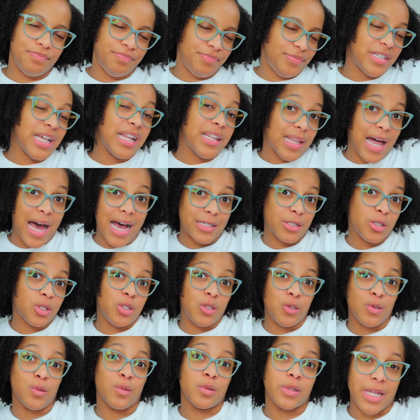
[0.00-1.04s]
the last
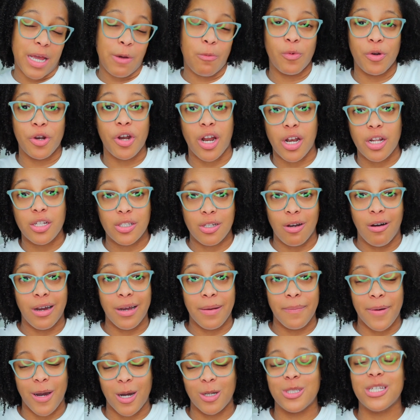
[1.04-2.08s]
tool that we're going to
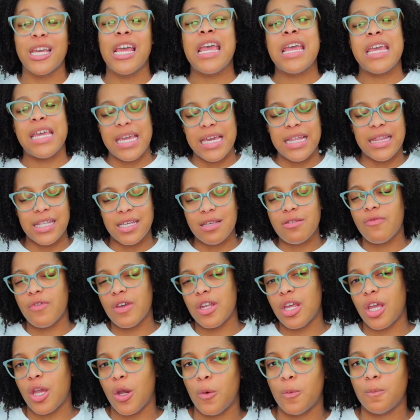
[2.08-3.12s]
talk about in this
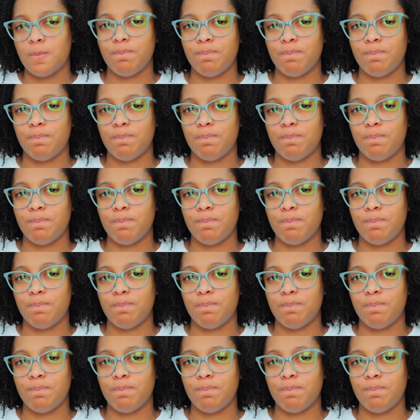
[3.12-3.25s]
video.